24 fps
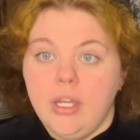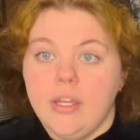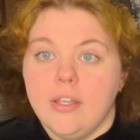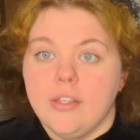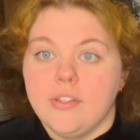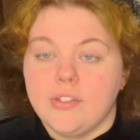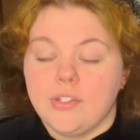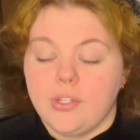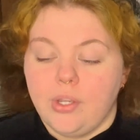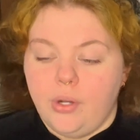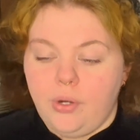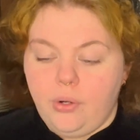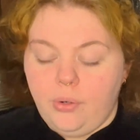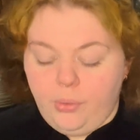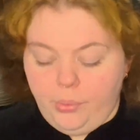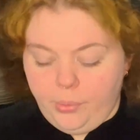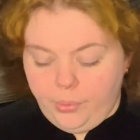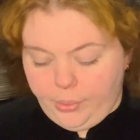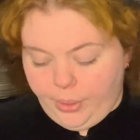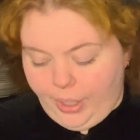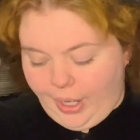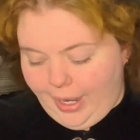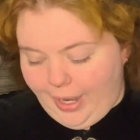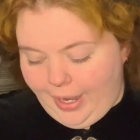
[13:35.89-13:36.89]
So
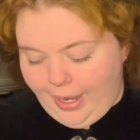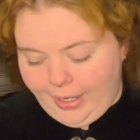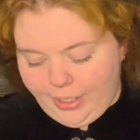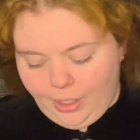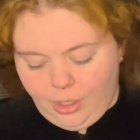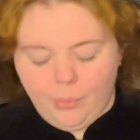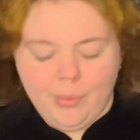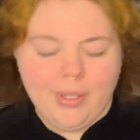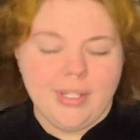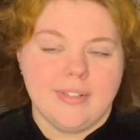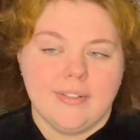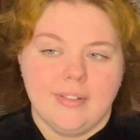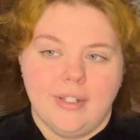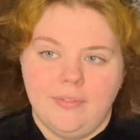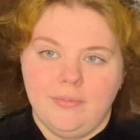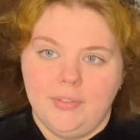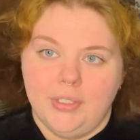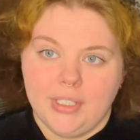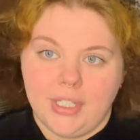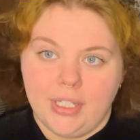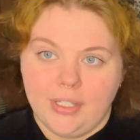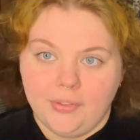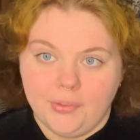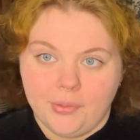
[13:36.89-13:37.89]
I always love
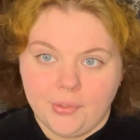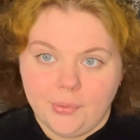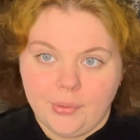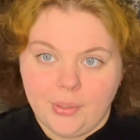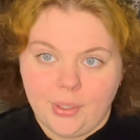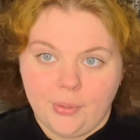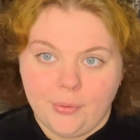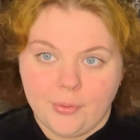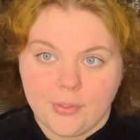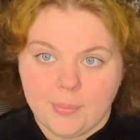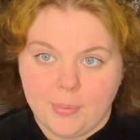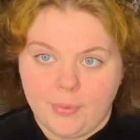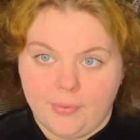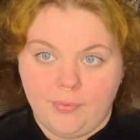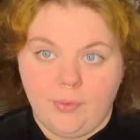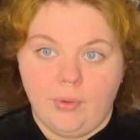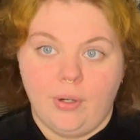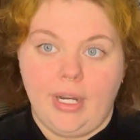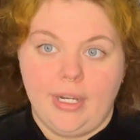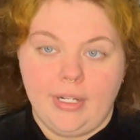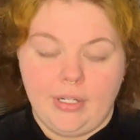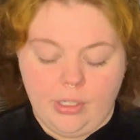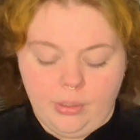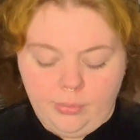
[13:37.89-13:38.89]
looking through those
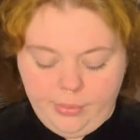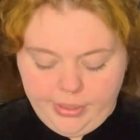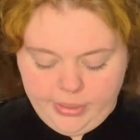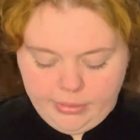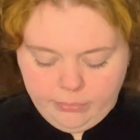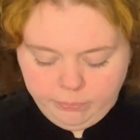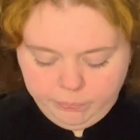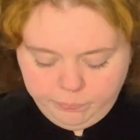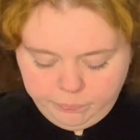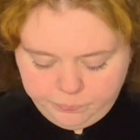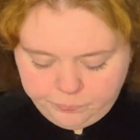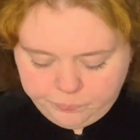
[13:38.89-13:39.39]
before I go in,